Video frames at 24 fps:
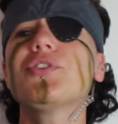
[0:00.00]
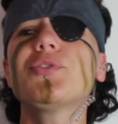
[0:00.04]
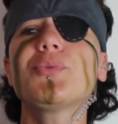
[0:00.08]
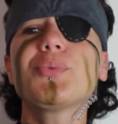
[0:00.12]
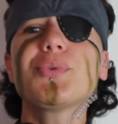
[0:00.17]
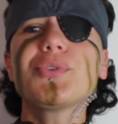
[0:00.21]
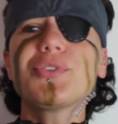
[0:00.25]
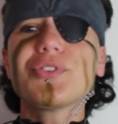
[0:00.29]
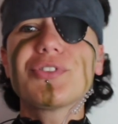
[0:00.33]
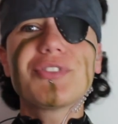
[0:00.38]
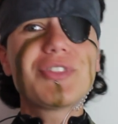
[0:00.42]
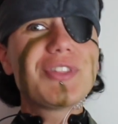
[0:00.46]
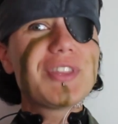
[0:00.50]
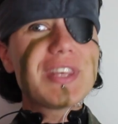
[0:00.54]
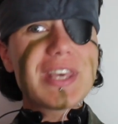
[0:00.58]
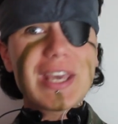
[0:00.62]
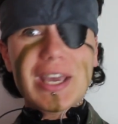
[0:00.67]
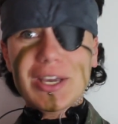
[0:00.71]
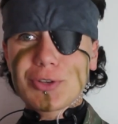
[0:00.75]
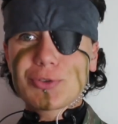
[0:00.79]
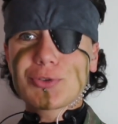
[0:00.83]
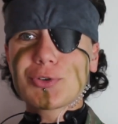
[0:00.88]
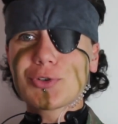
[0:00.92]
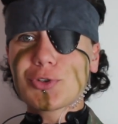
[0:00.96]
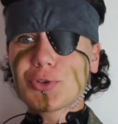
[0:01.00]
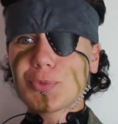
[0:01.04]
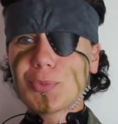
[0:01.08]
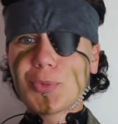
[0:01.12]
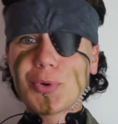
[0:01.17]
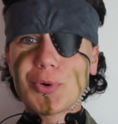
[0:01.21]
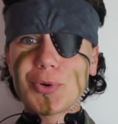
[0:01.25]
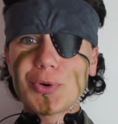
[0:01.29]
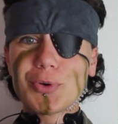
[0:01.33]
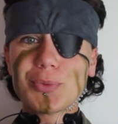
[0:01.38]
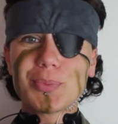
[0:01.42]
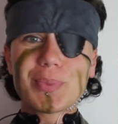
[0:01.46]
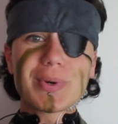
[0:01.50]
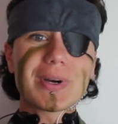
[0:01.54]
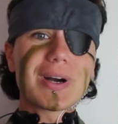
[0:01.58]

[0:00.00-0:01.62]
This was the extra small,